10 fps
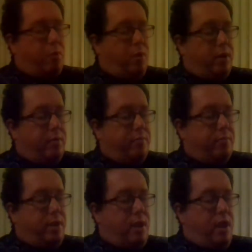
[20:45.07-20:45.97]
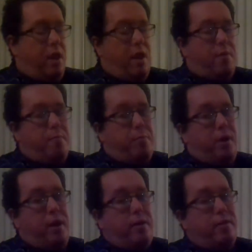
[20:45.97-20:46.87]
one.
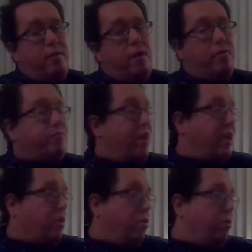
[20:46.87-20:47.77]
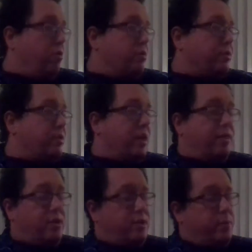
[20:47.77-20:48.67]
But there are vague goals and
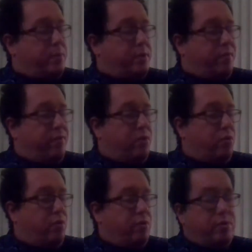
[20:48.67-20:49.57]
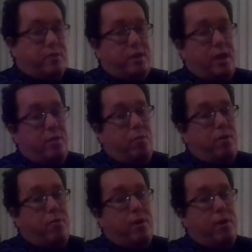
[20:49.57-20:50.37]
there are specific goals. And what you want